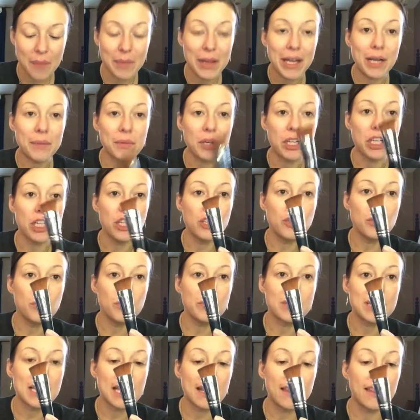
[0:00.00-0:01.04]
And I'm going to
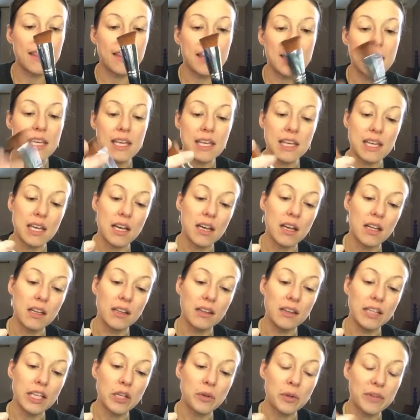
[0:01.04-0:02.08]
use the
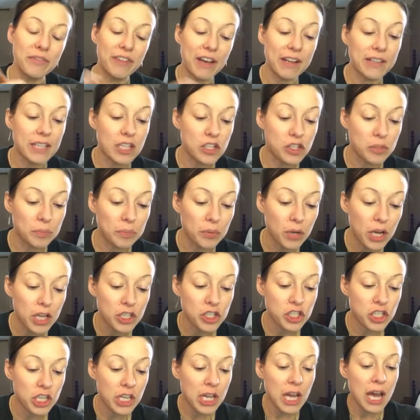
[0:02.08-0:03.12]
liquid foundation
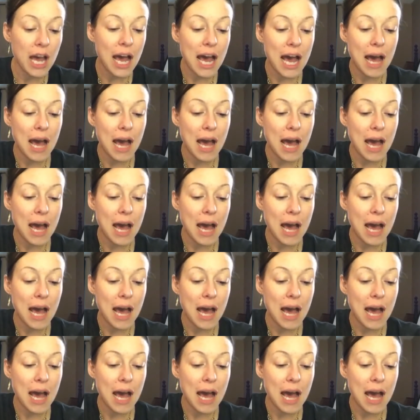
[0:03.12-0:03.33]
brush.